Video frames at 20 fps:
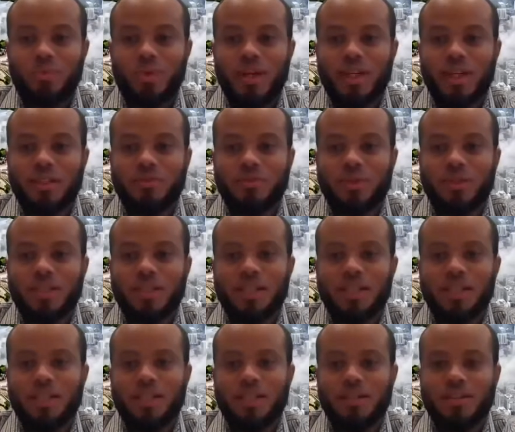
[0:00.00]
pray for
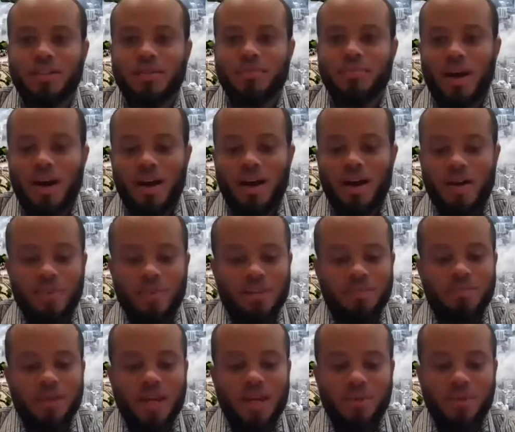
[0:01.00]
the mom and the
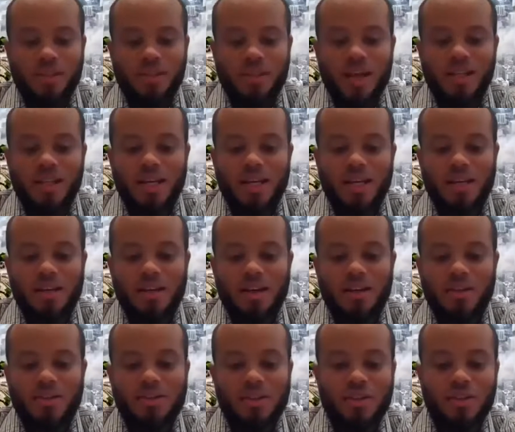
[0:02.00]
baby that they
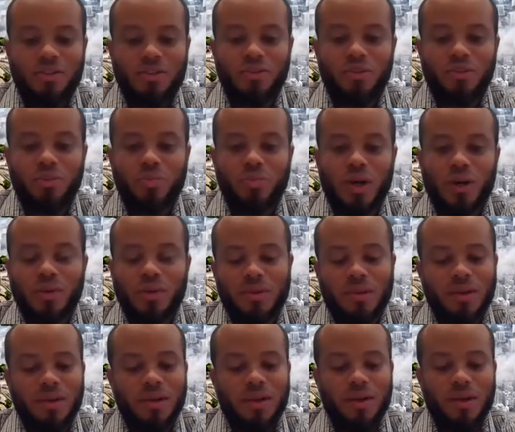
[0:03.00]
continue to do well.